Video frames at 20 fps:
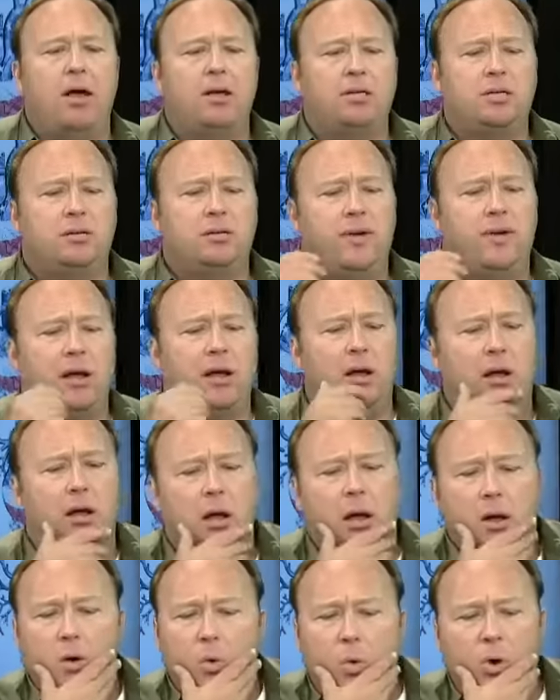Arte Saveda
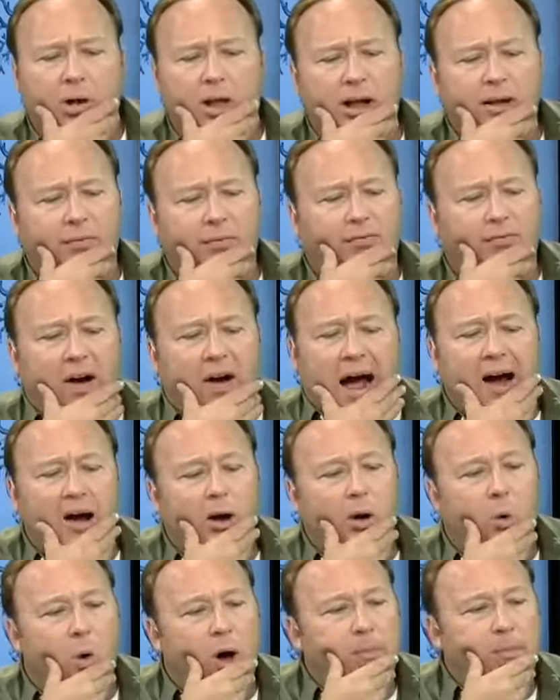will like
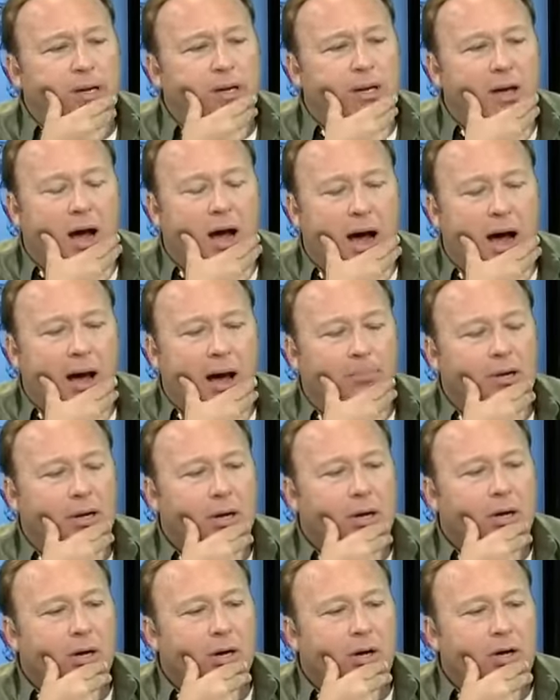fire a woman cop
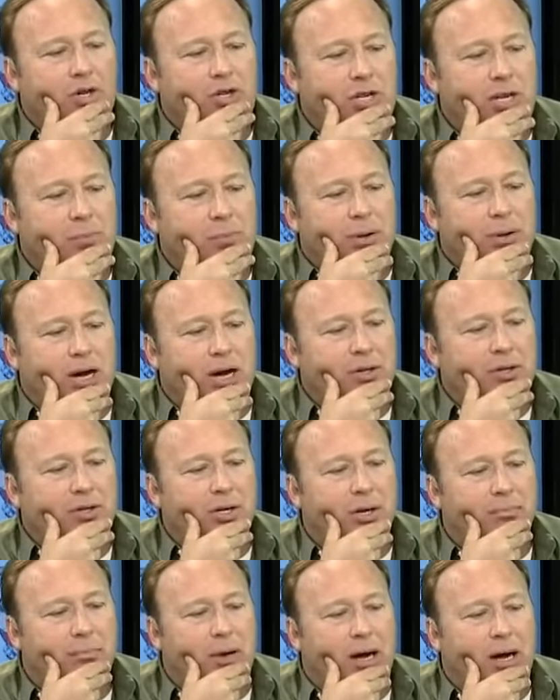because she punched
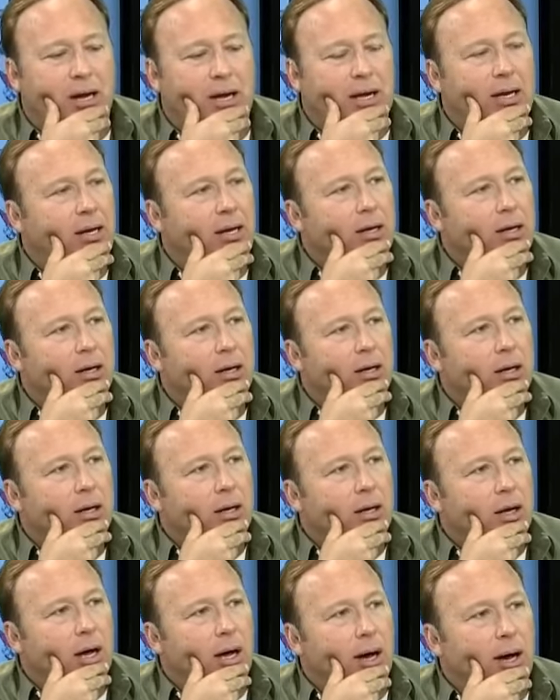somebody
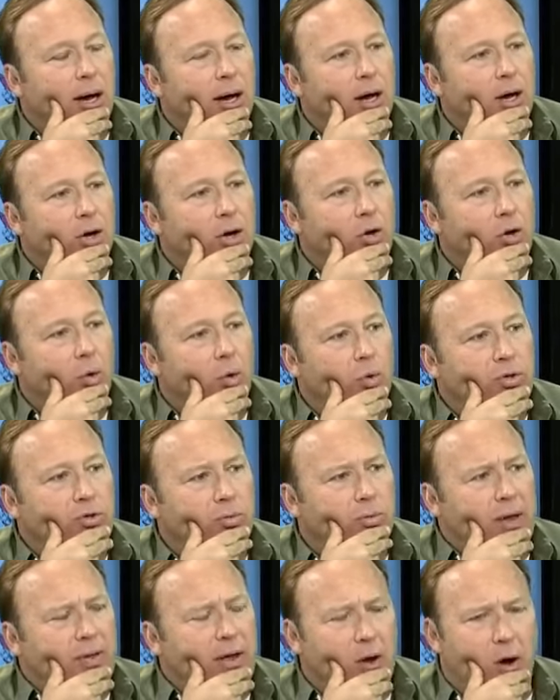who
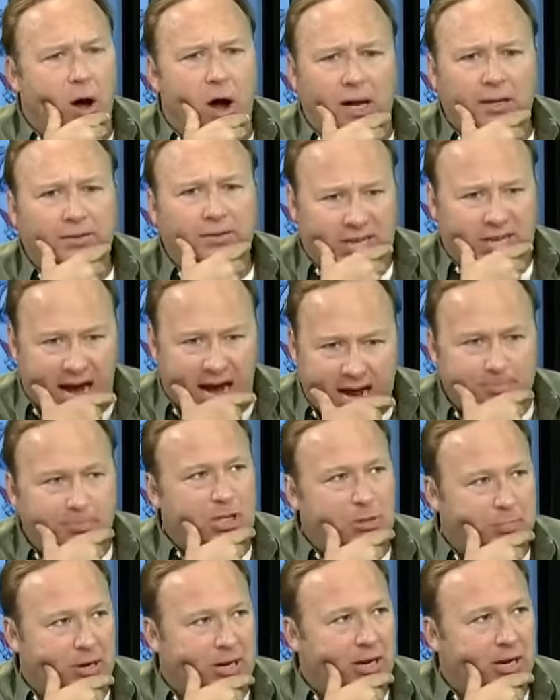was, I think, on tape
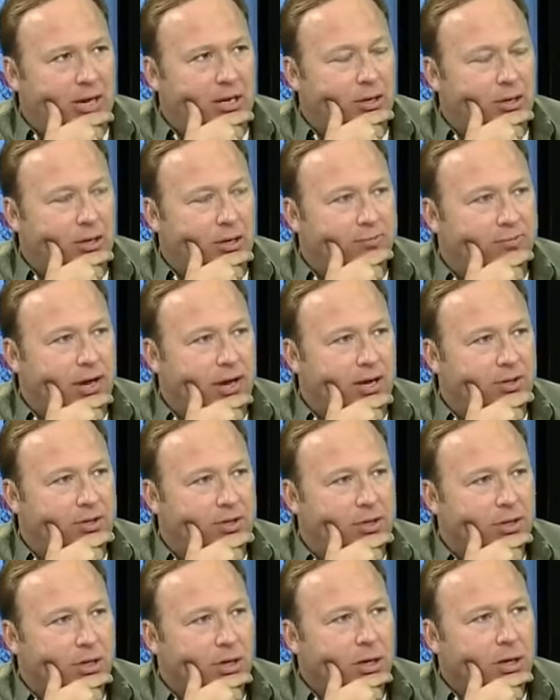spitting in their
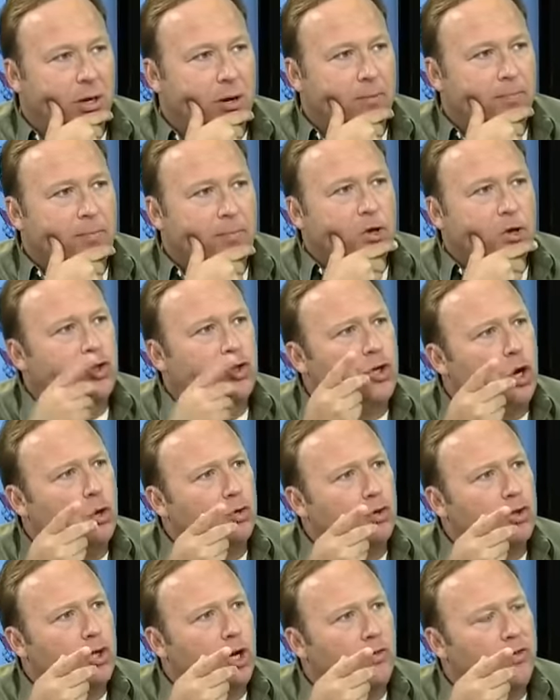face.
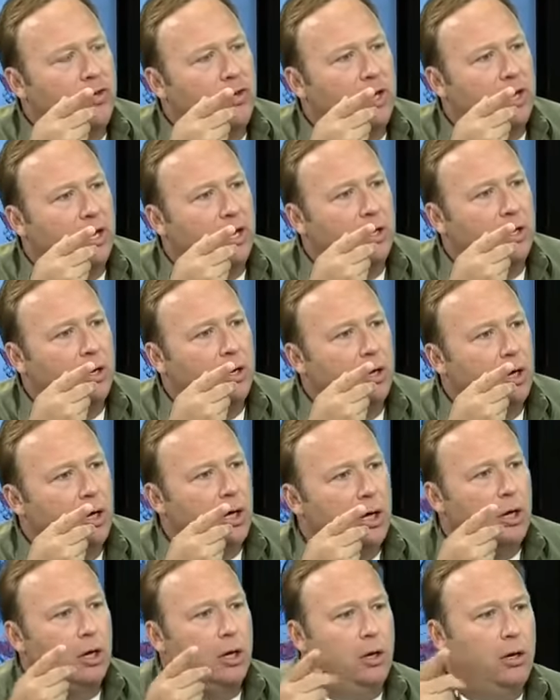So then
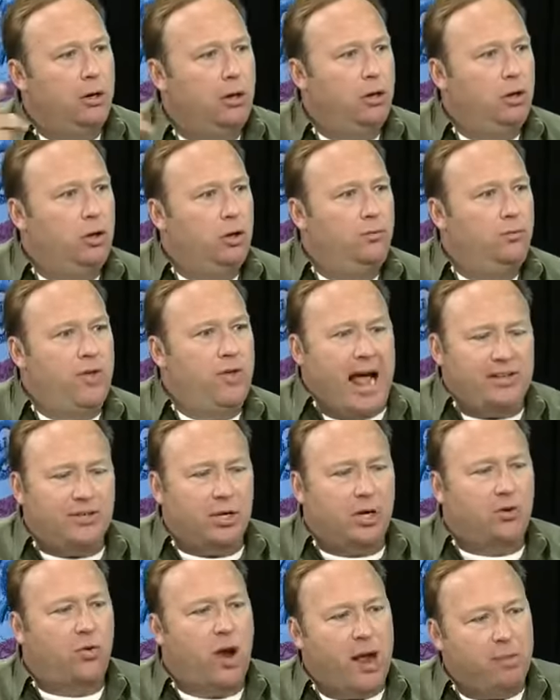
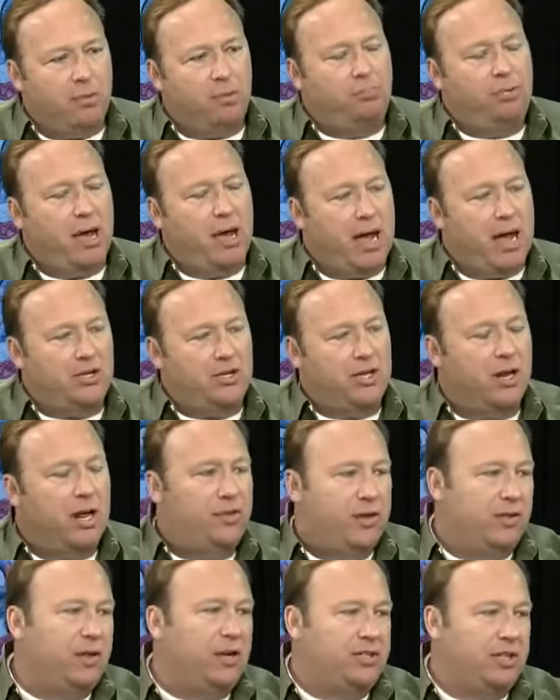that's a crime of passion.
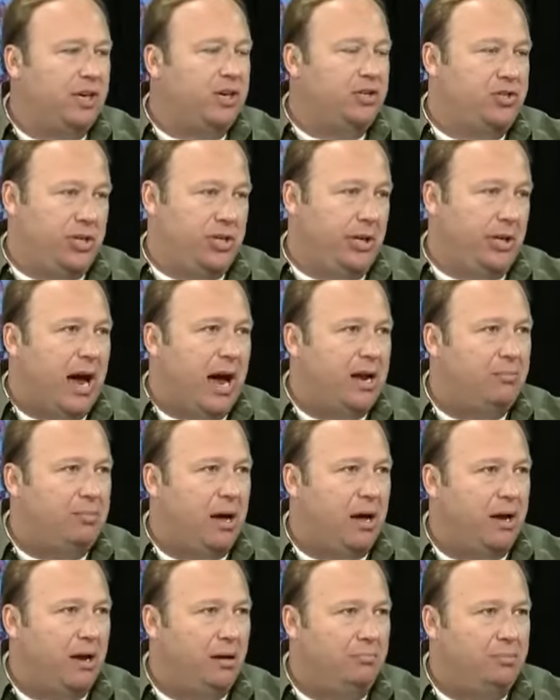I think they say because she lied
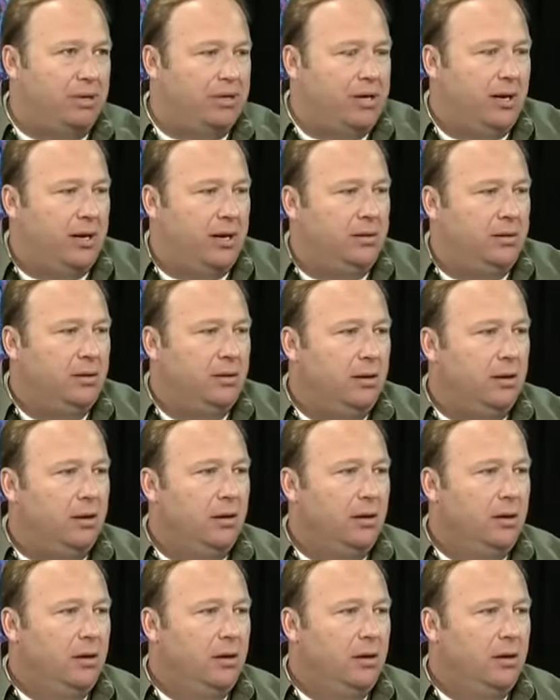about it. But then